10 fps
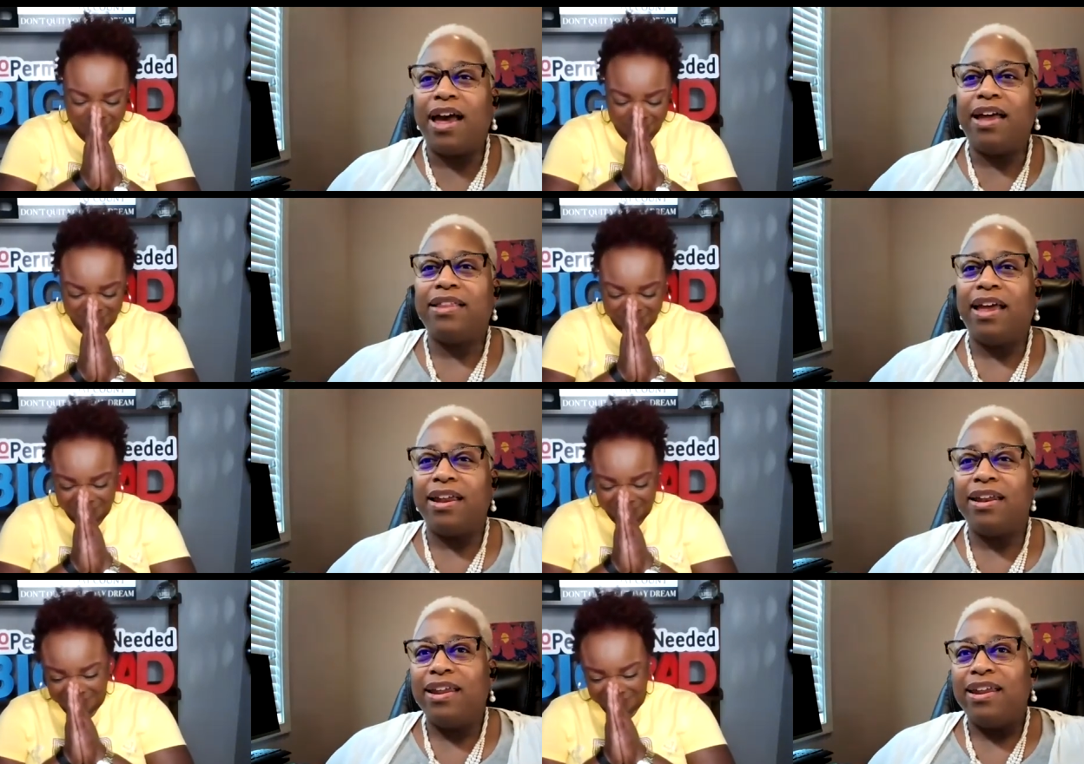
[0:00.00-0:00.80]
Speaker 1: God
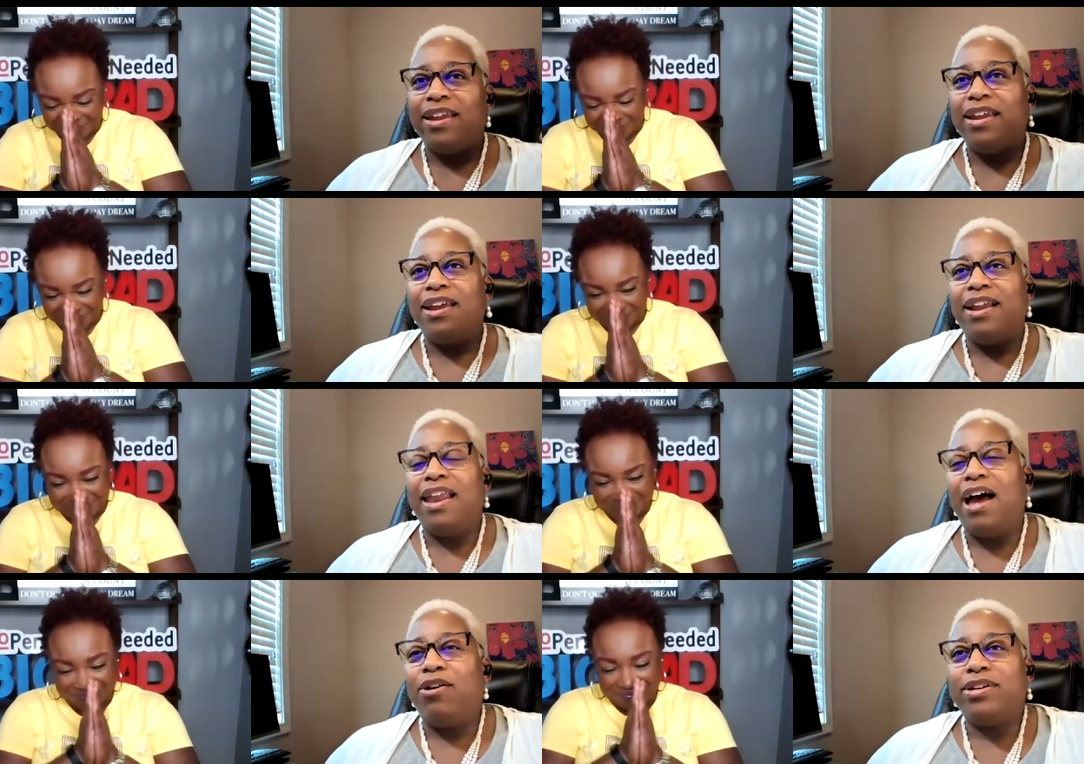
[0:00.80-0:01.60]
that he
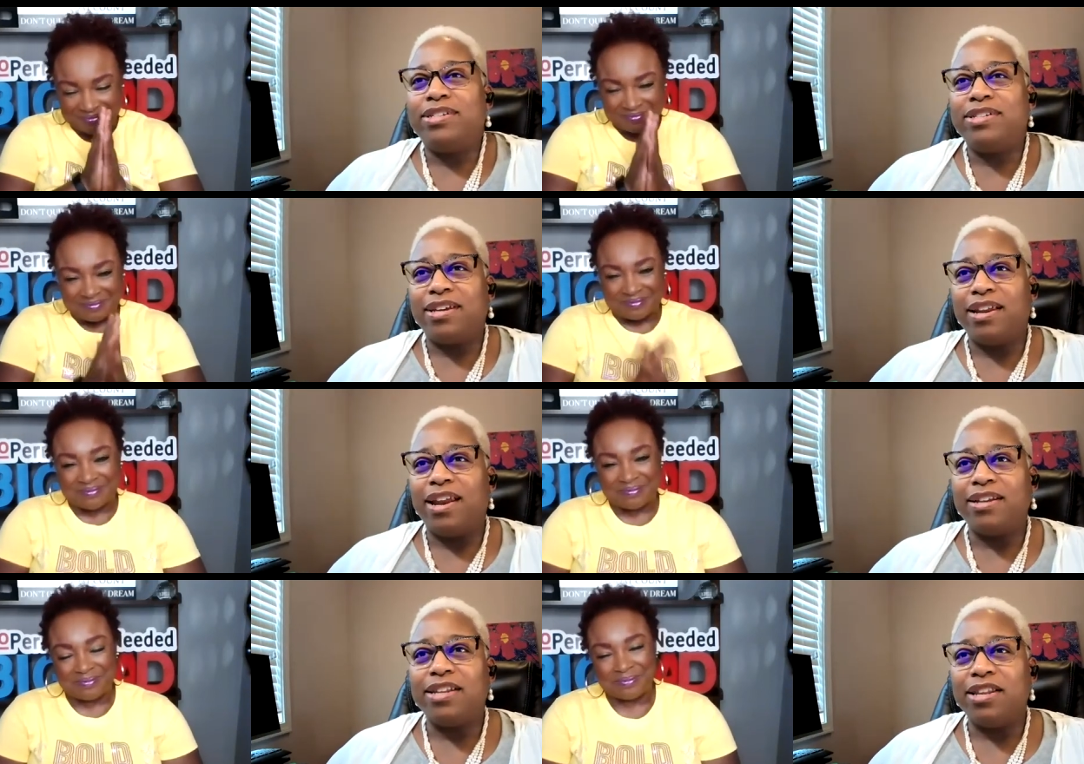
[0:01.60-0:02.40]
allowed us to
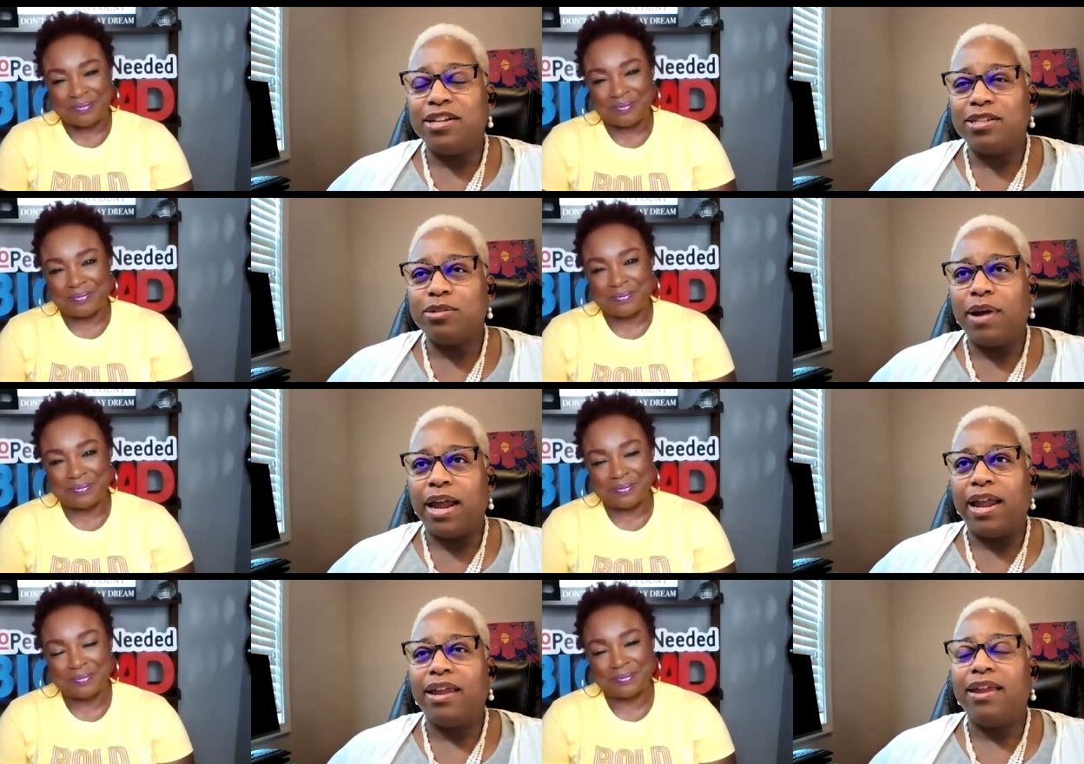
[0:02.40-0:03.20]
connect in this
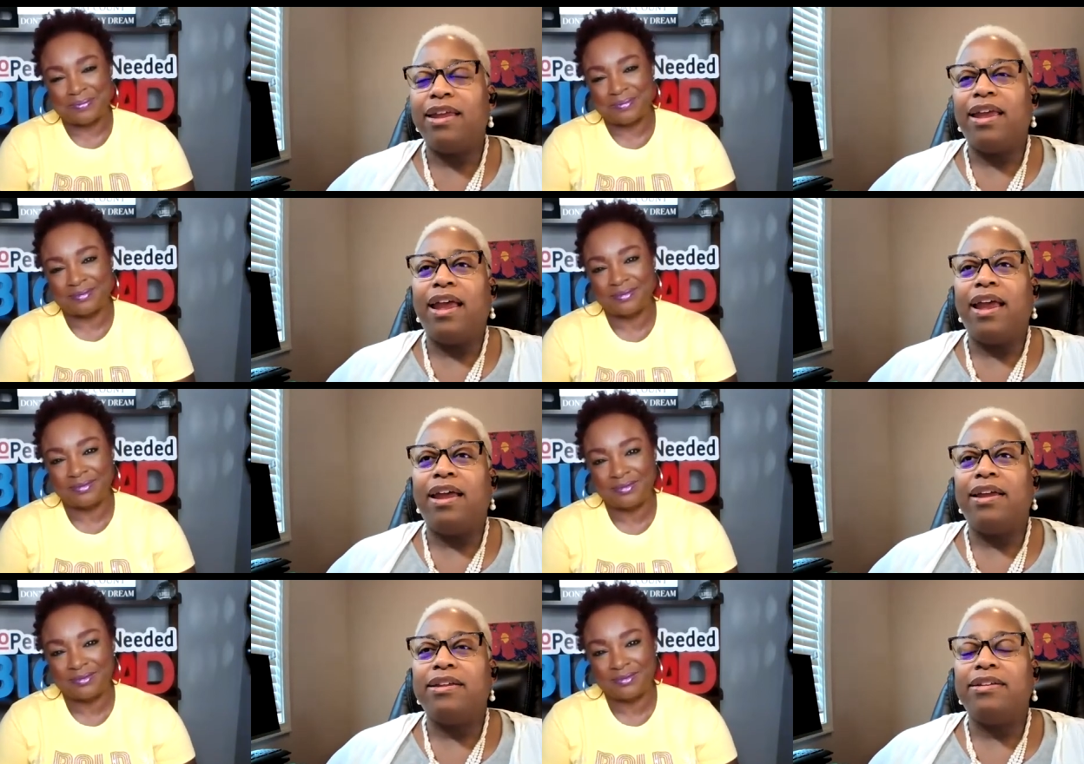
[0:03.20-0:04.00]
way
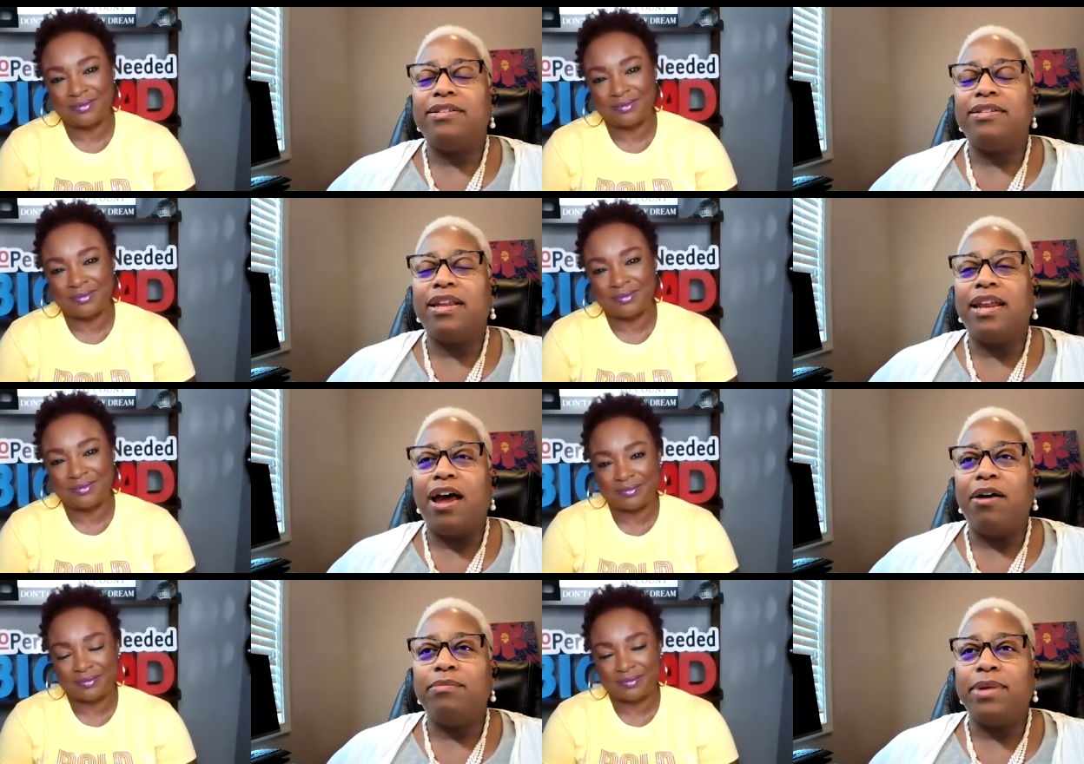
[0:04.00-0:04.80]
and
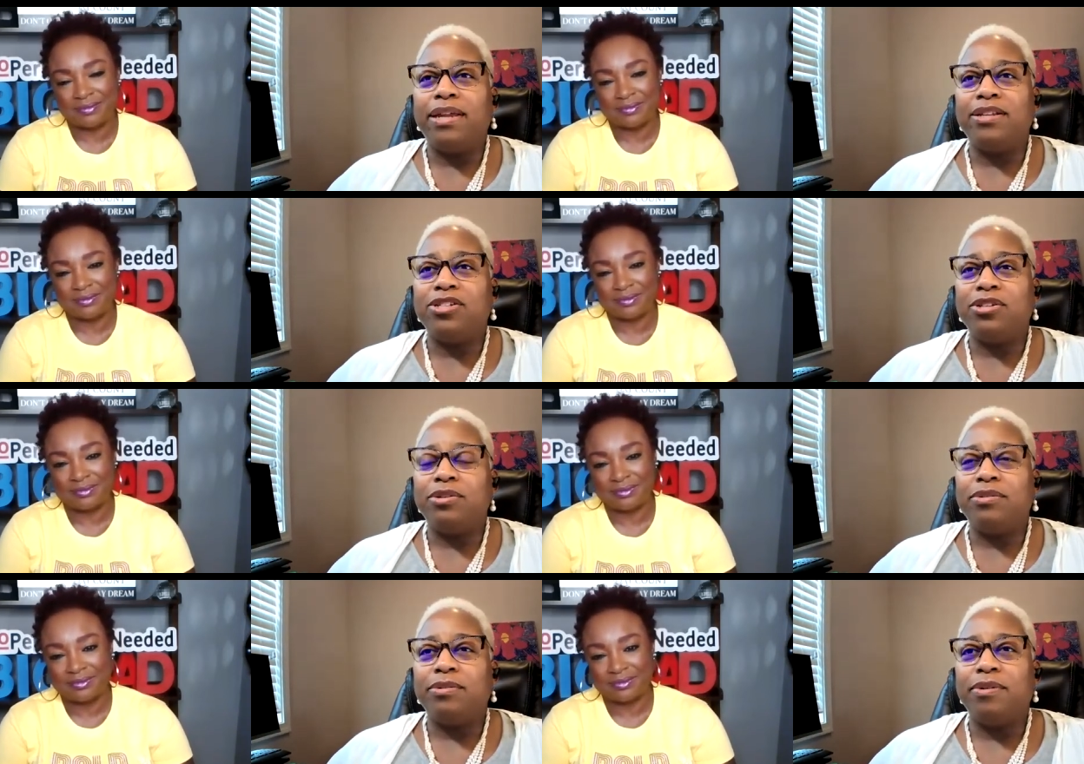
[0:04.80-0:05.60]
allowed me
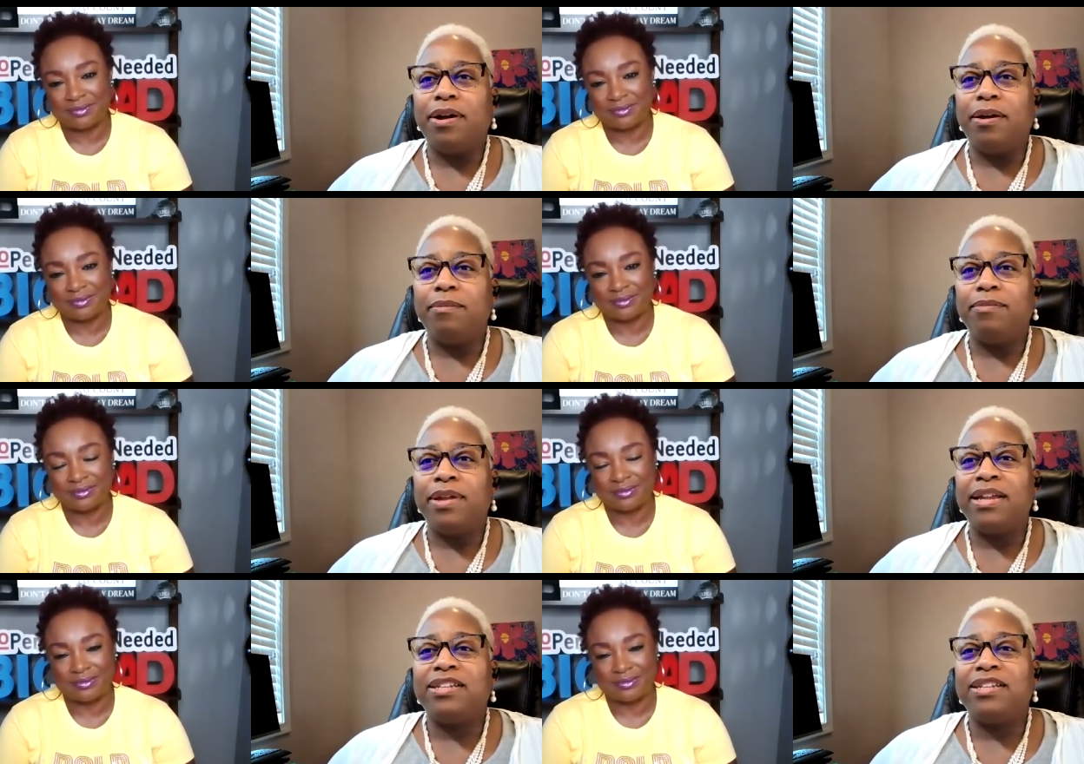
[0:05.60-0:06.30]
to um,